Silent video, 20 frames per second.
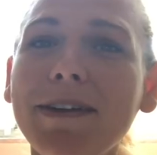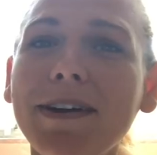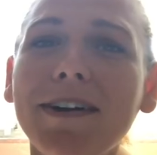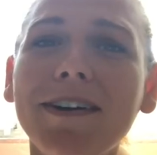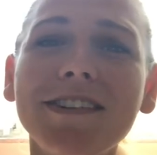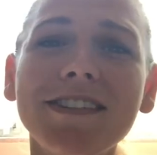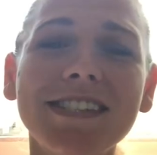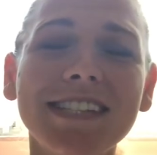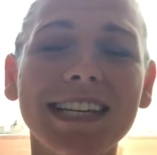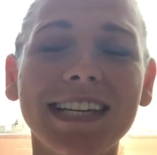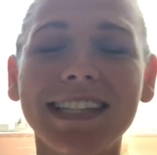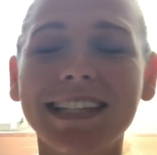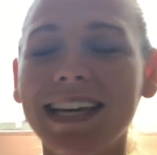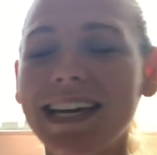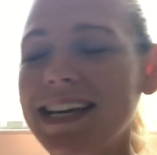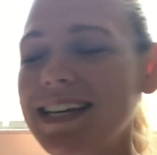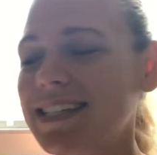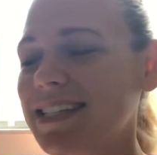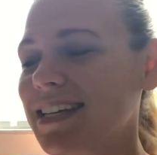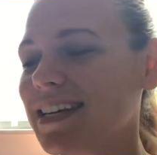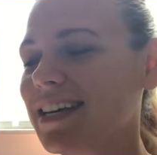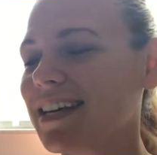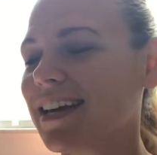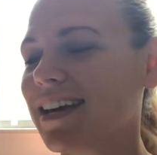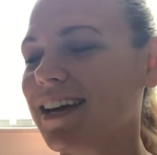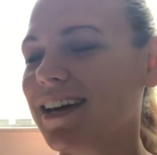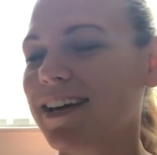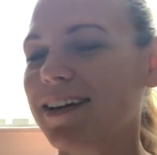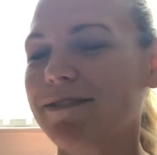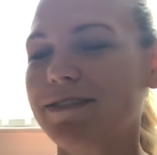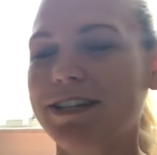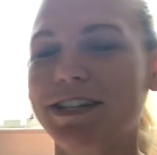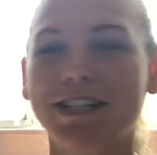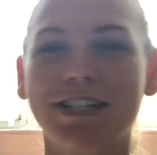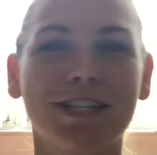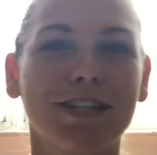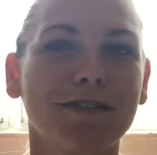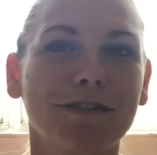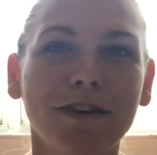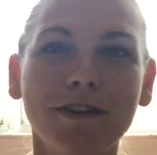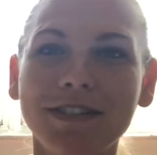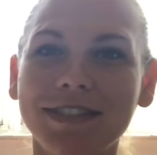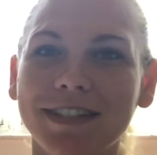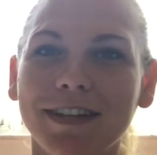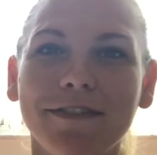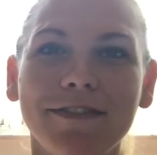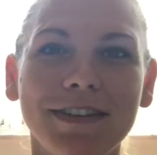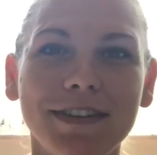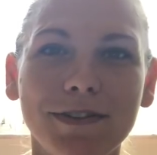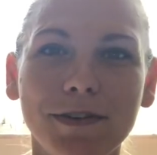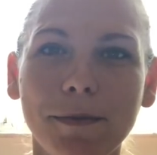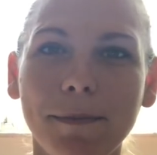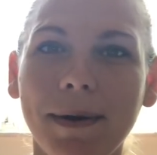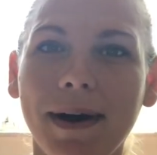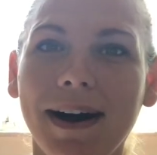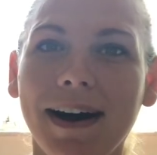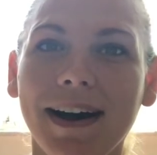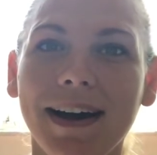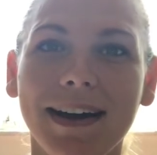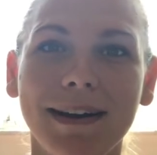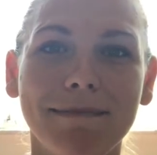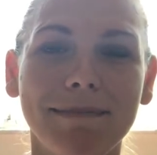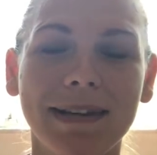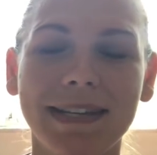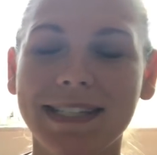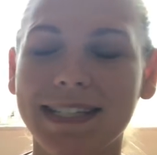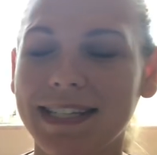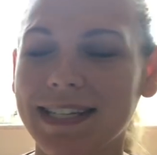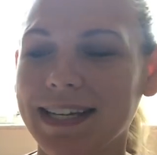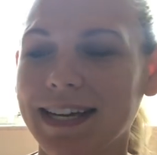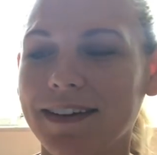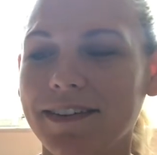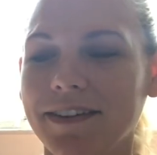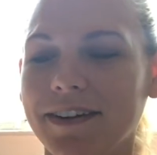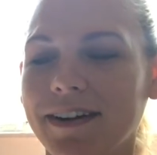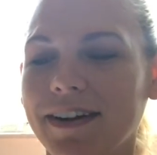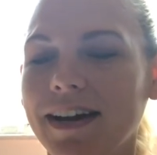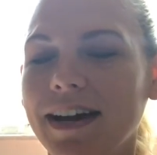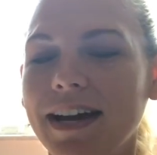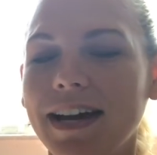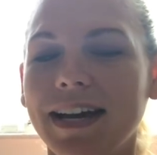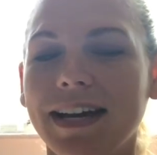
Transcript: We all just get lazy and we just throw stuff into a pot and mix it together.